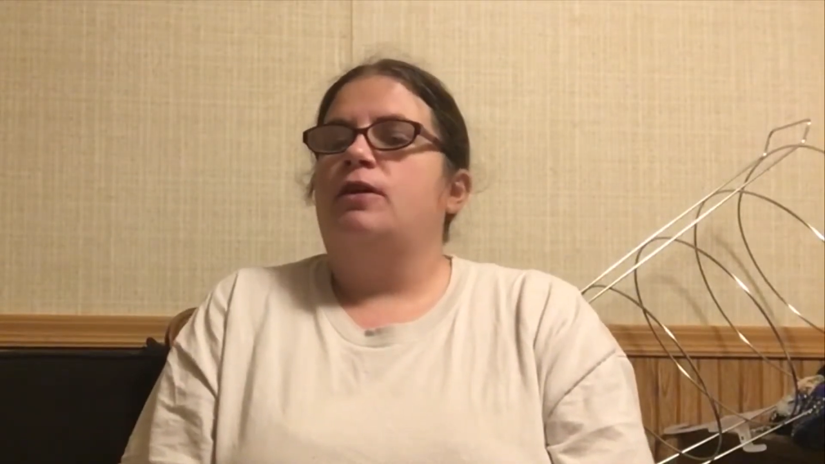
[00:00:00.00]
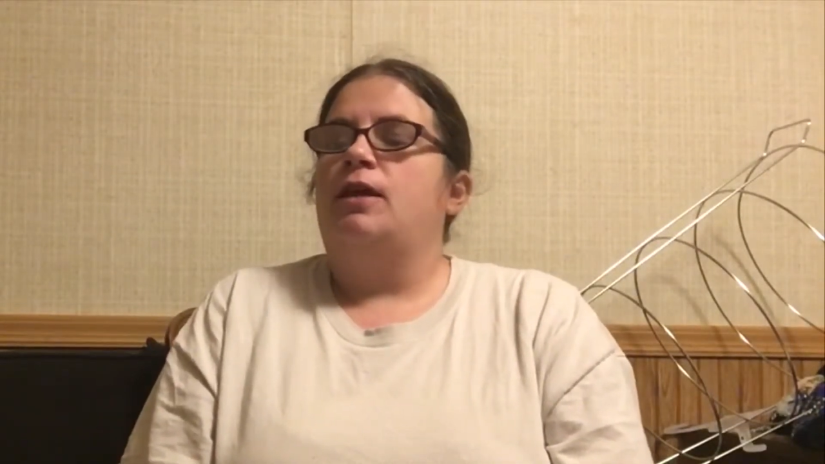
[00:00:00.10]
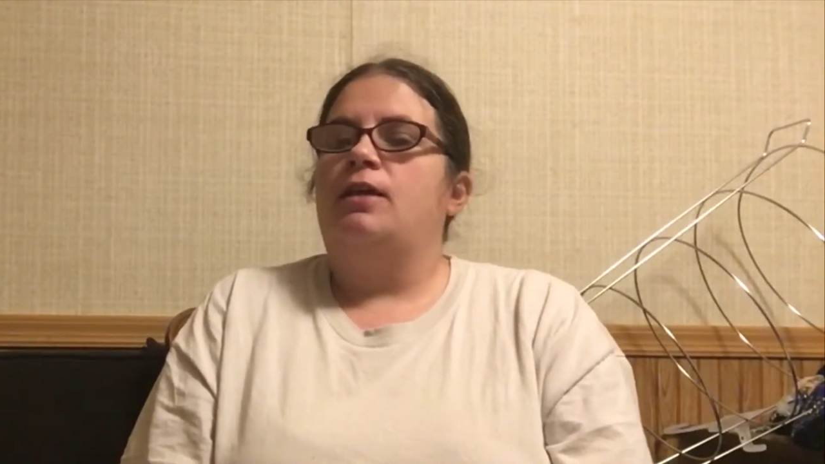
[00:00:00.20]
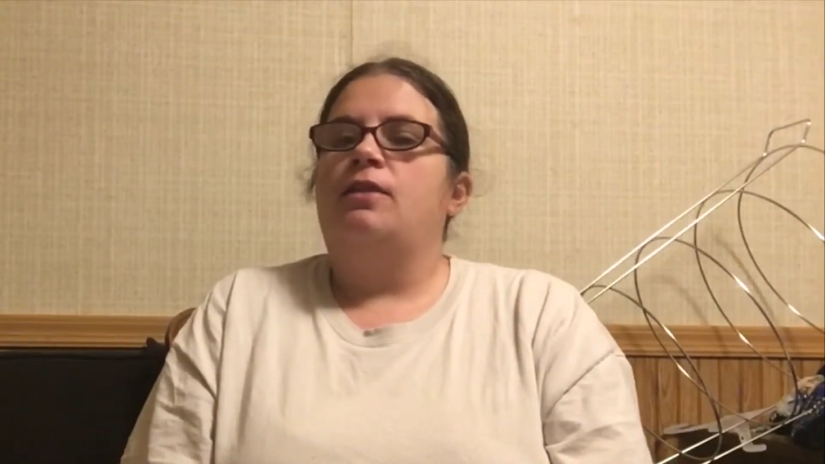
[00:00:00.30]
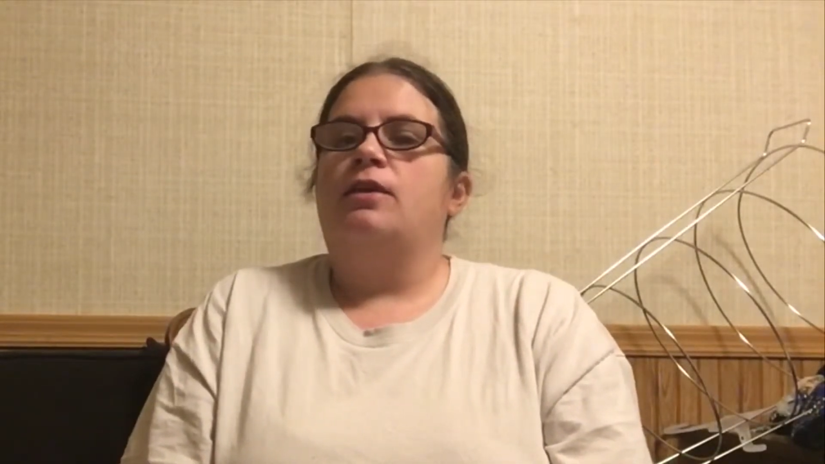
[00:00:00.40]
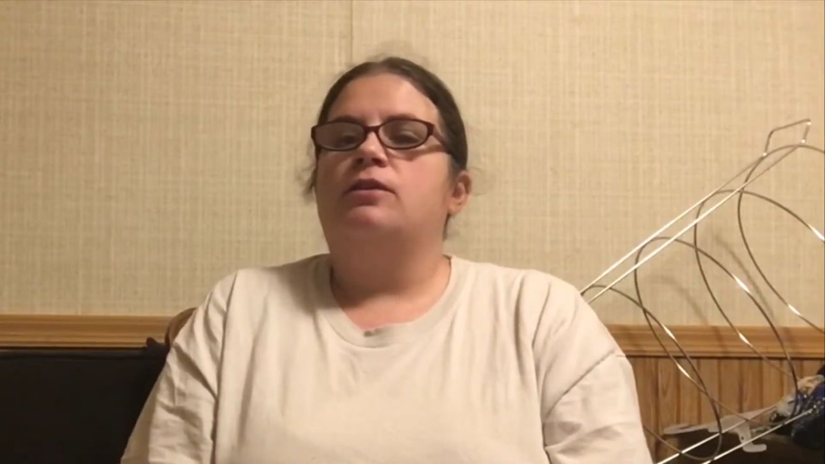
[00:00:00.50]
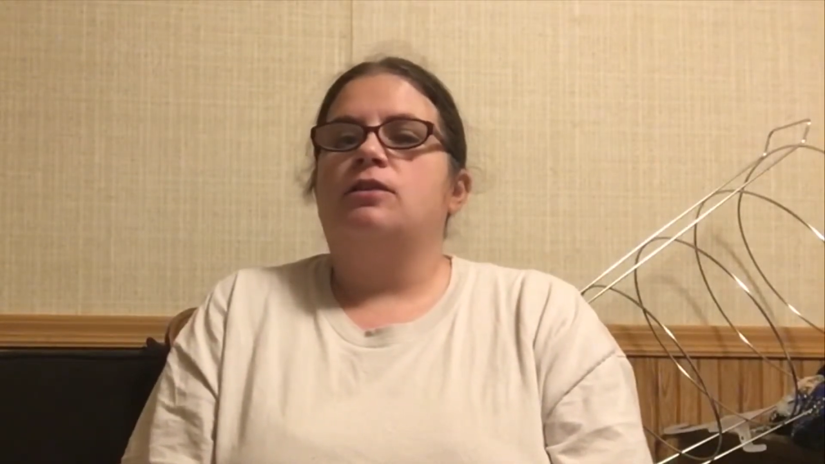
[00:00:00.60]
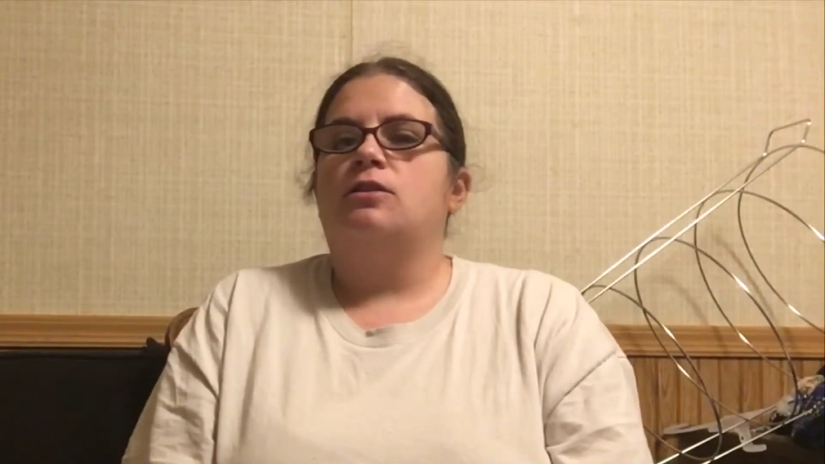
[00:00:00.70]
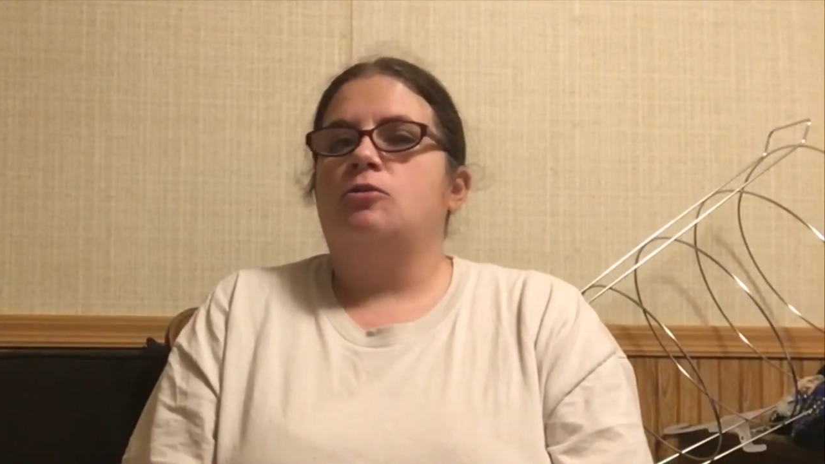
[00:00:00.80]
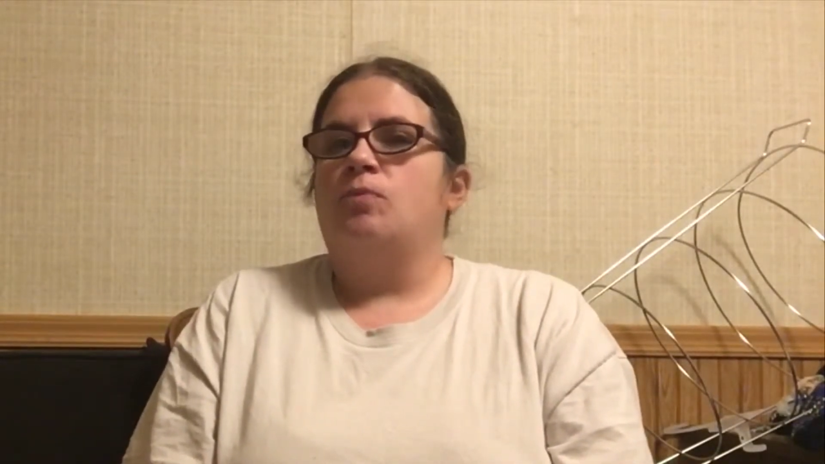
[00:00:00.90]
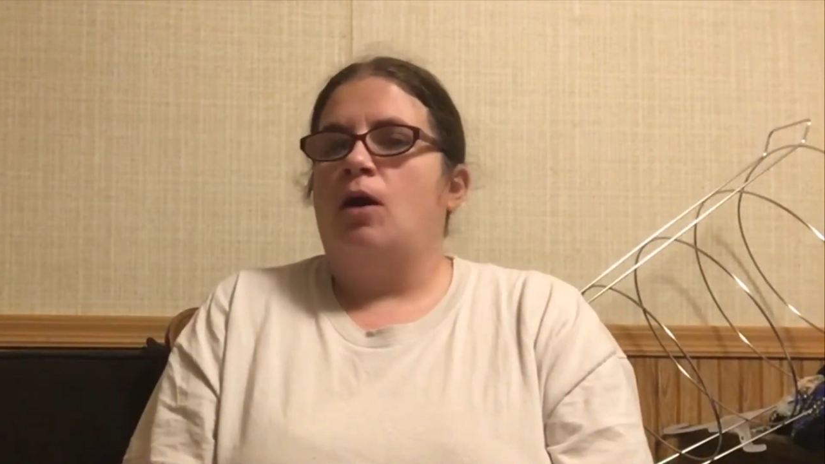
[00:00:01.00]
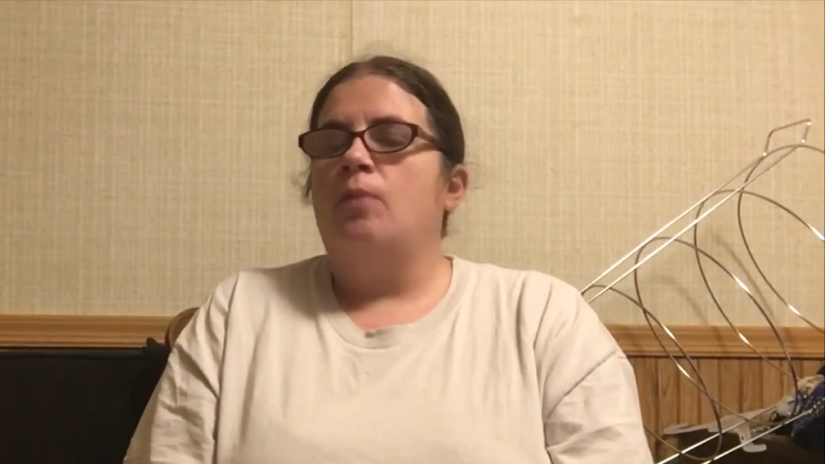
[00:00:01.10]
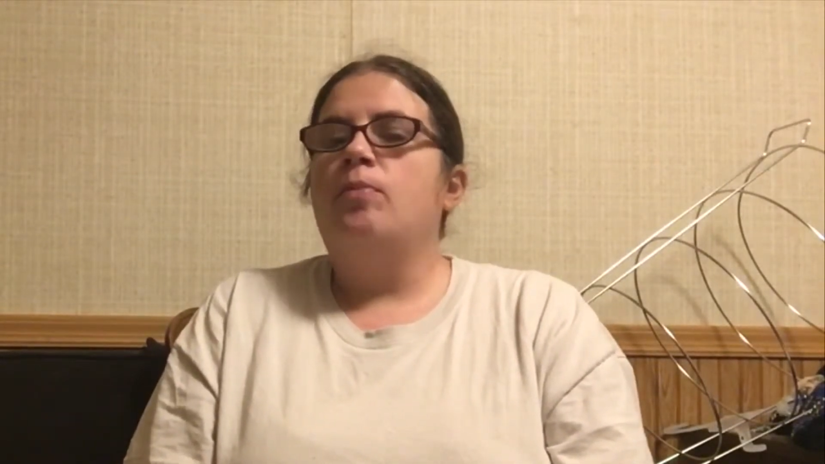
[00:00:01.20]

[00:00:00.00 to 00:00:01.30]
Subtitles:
in this small